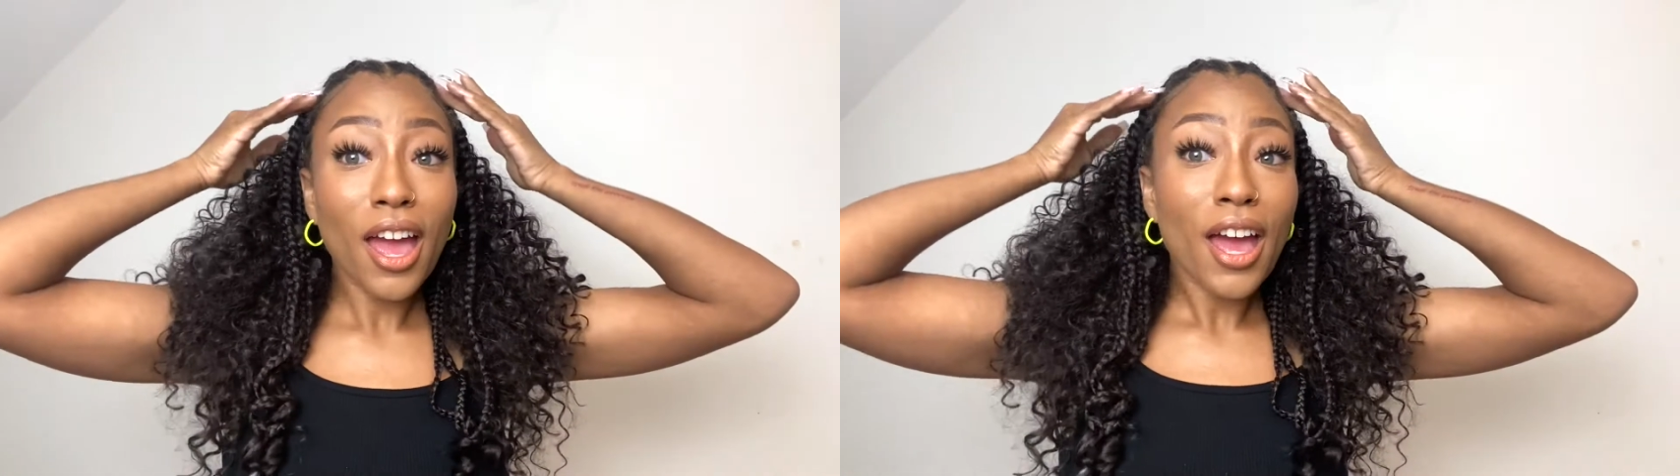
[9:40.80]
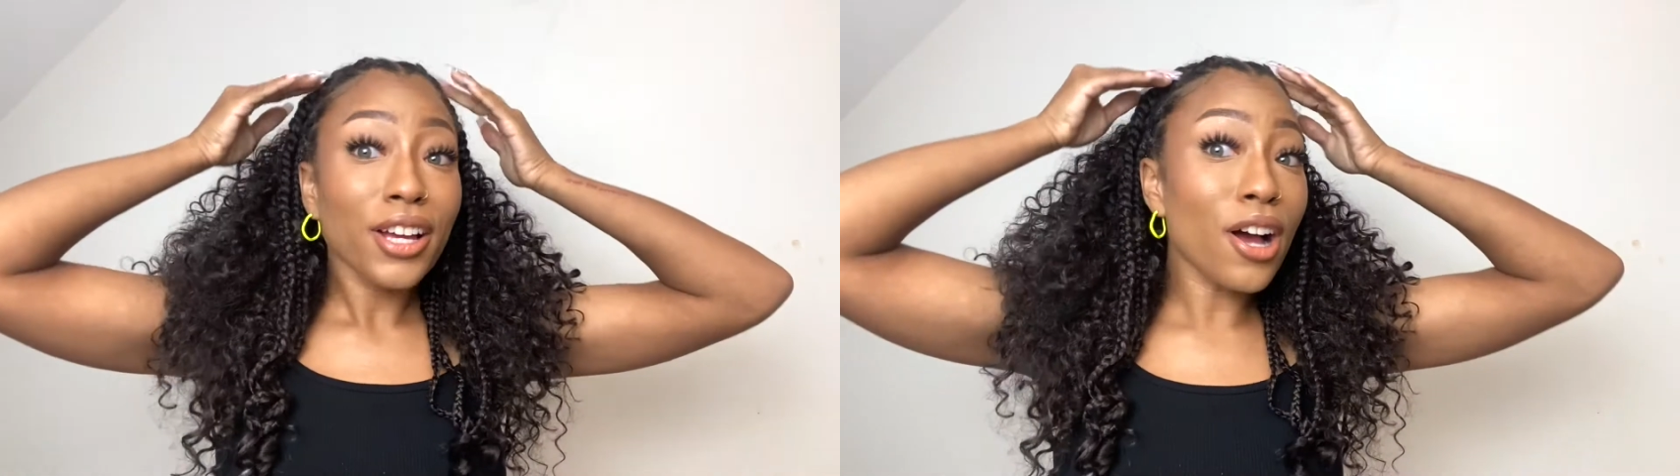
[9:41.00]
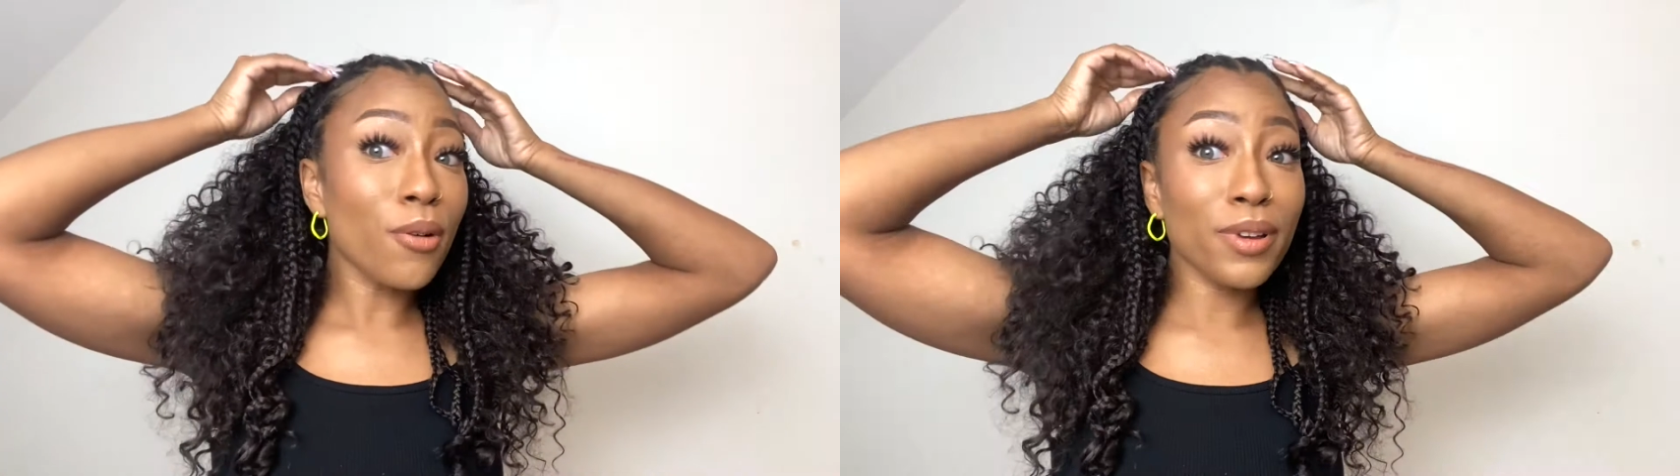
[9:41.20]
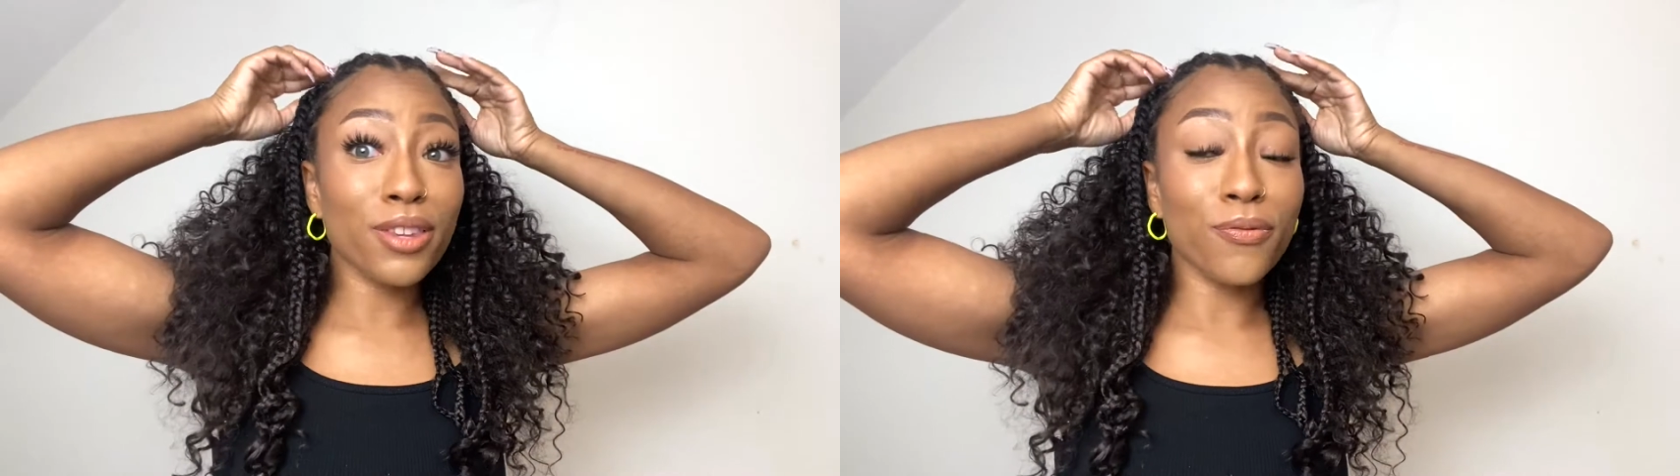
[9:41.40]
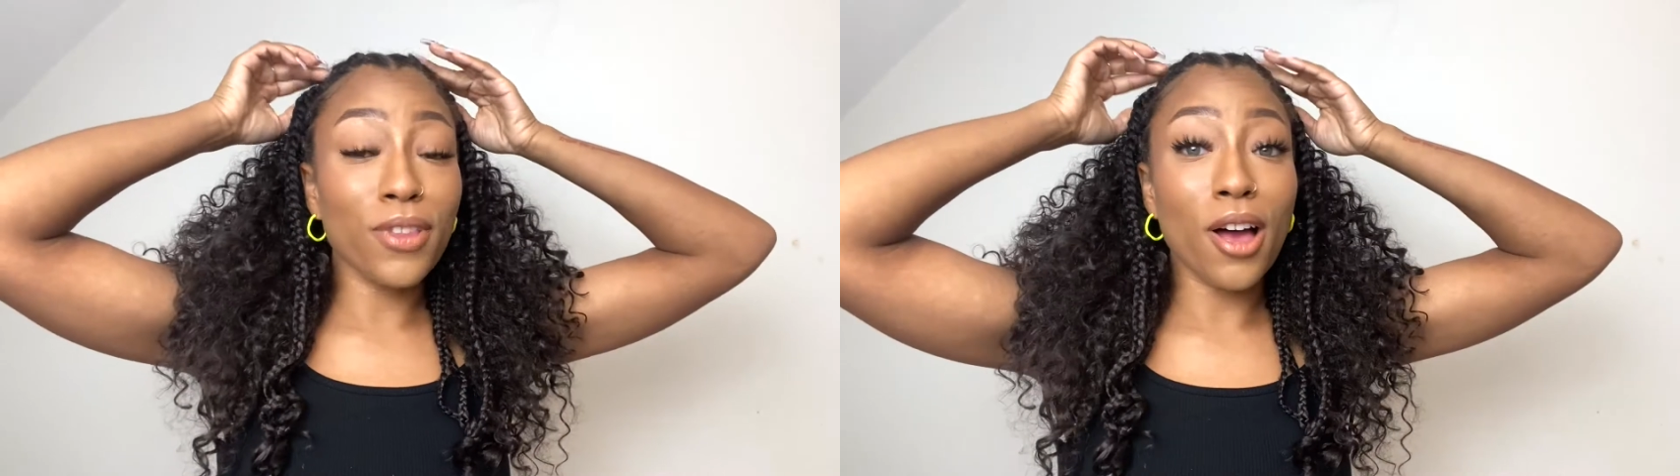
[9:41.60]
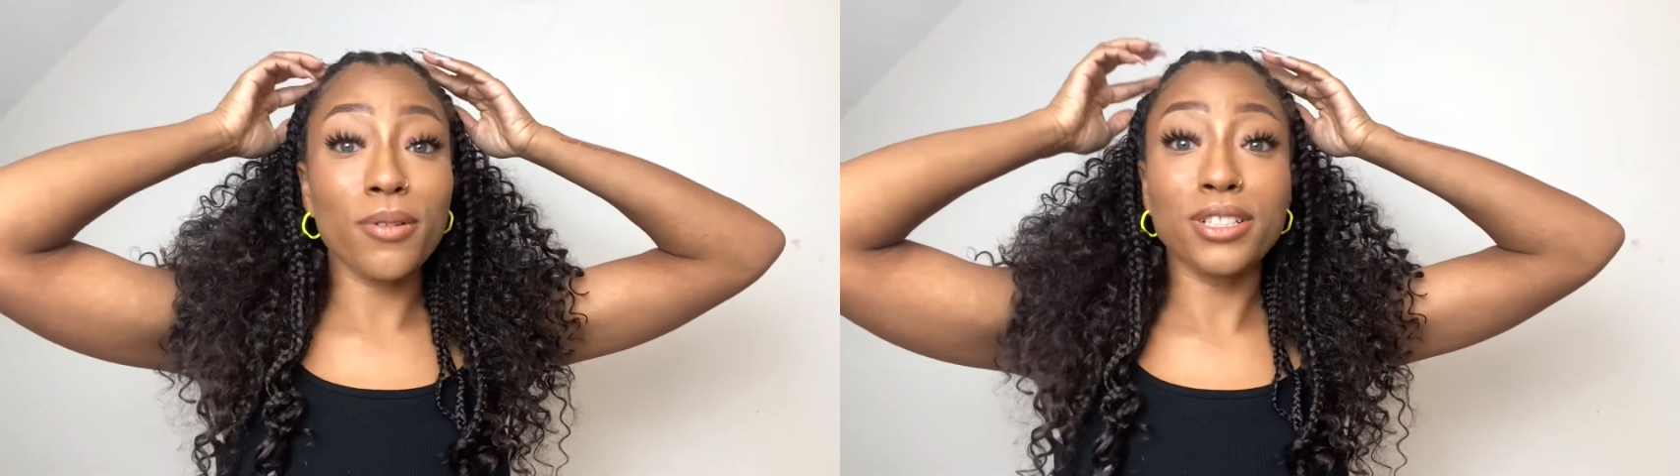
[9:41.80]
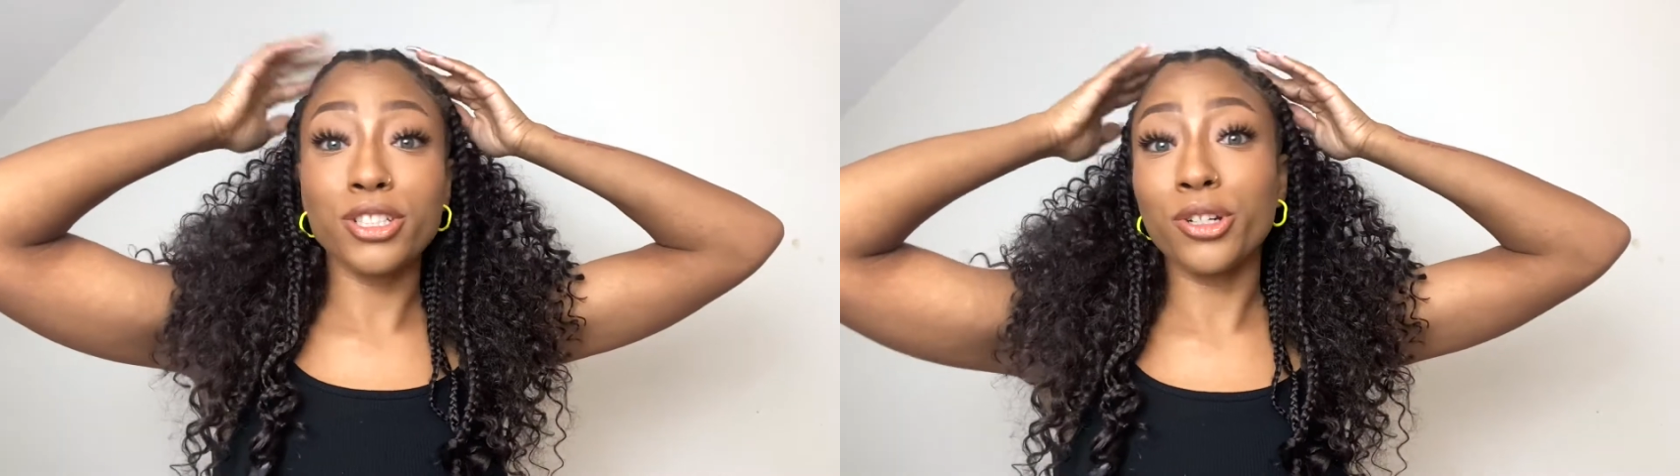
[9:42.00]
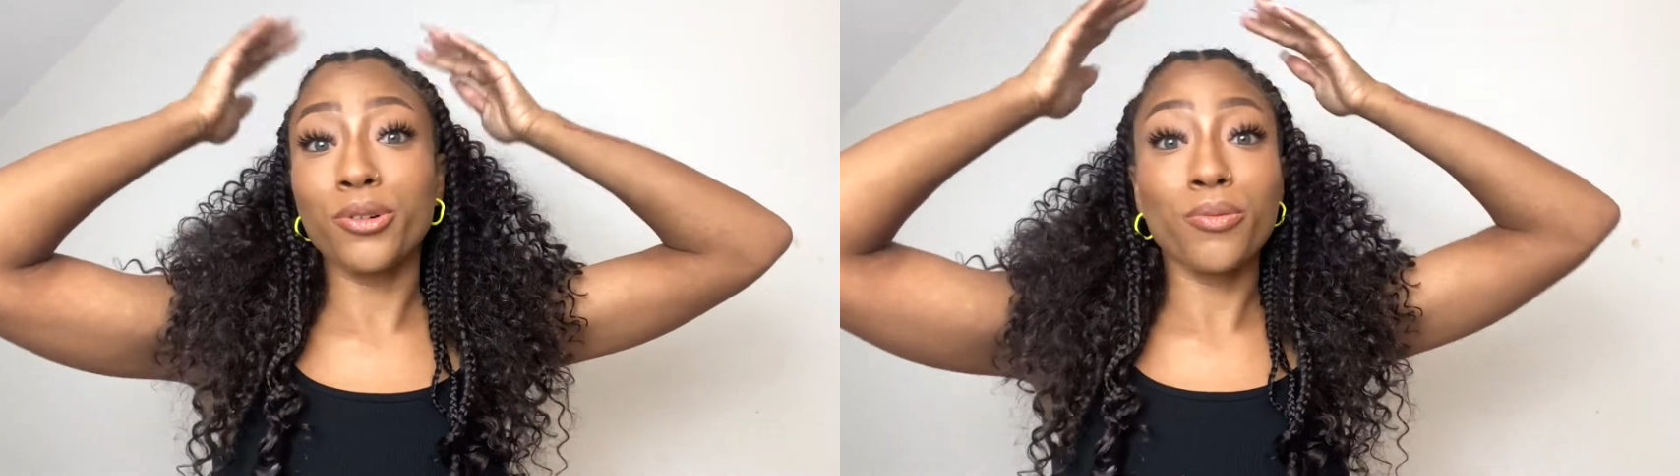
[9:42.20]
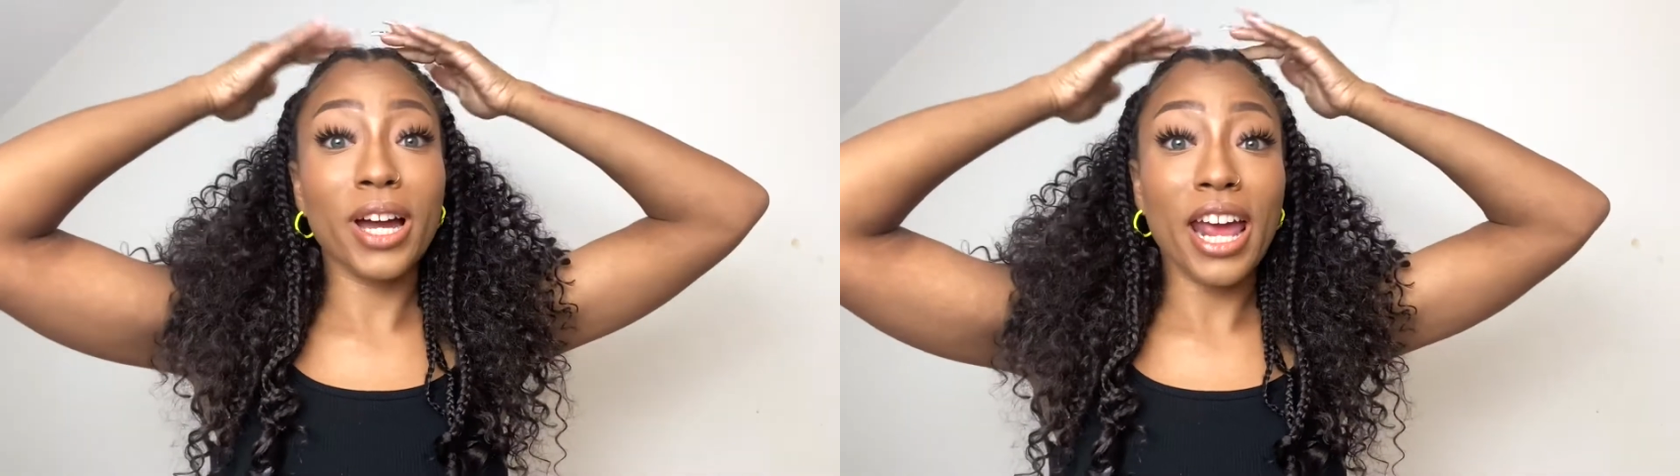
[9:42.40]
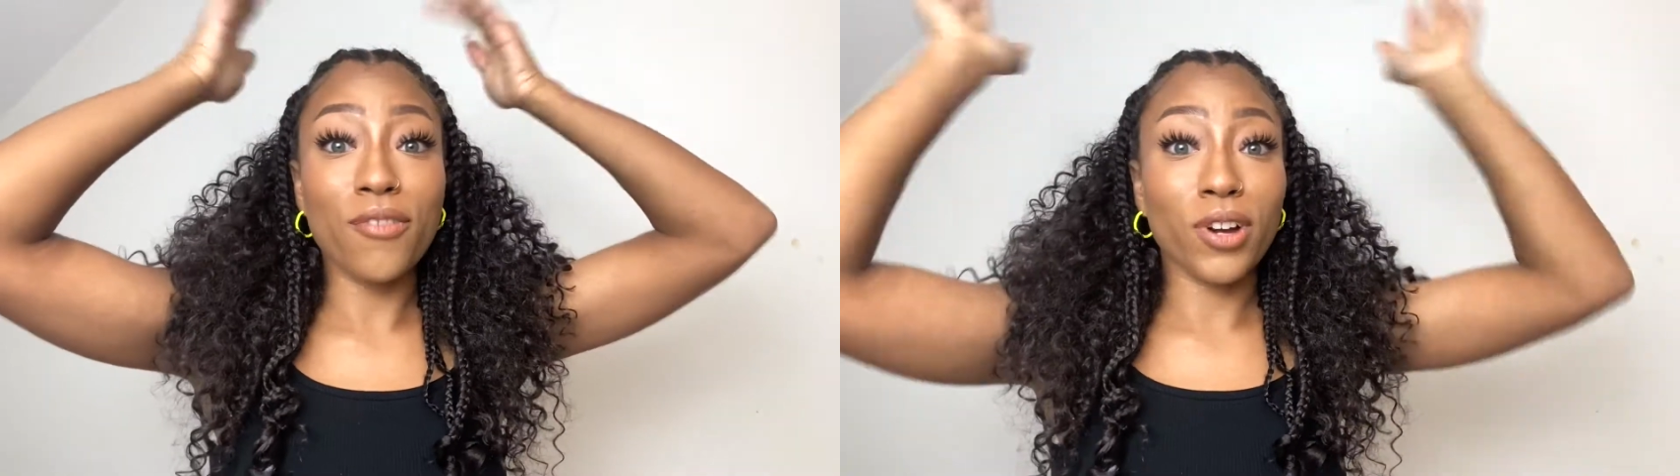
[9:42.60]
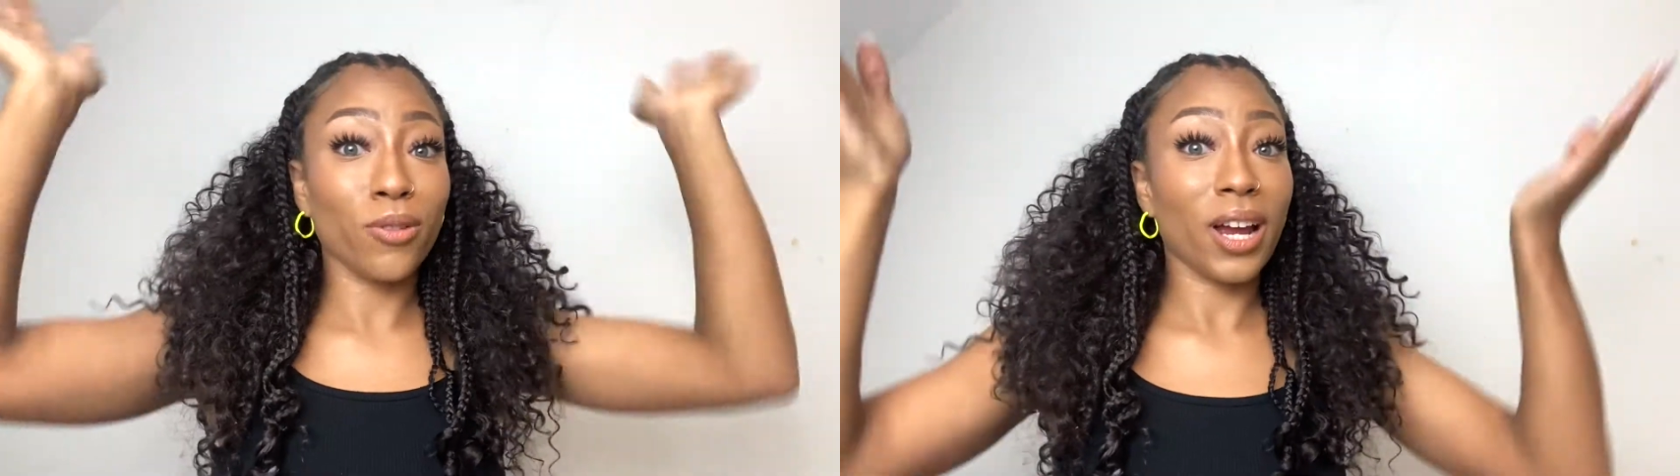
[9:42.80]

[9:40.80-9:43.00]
the flow and do whatever